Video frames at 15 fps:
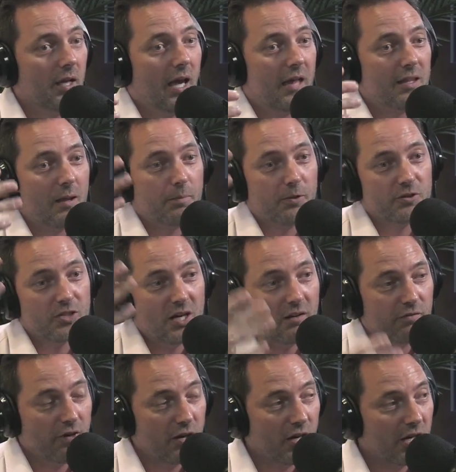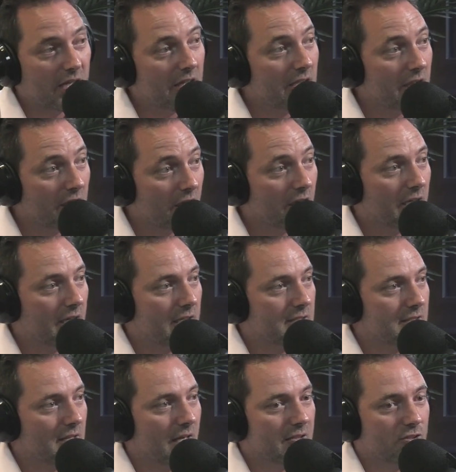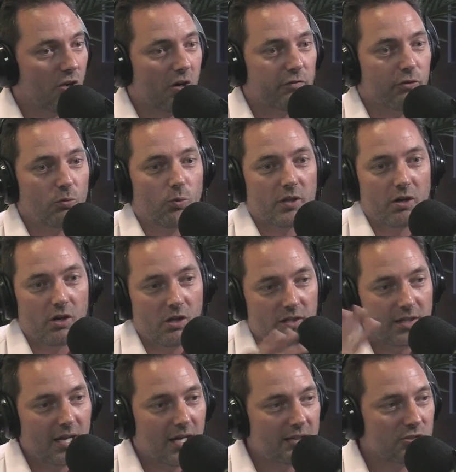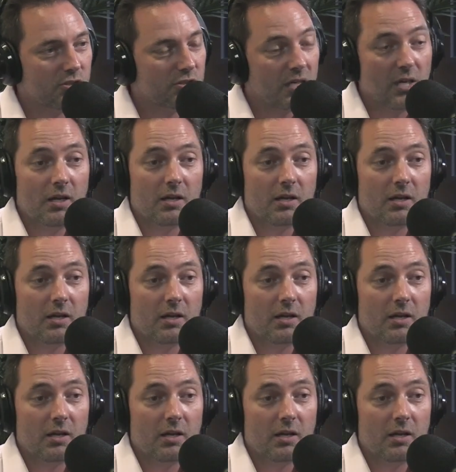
they present a very clear and concise offer with all the answers.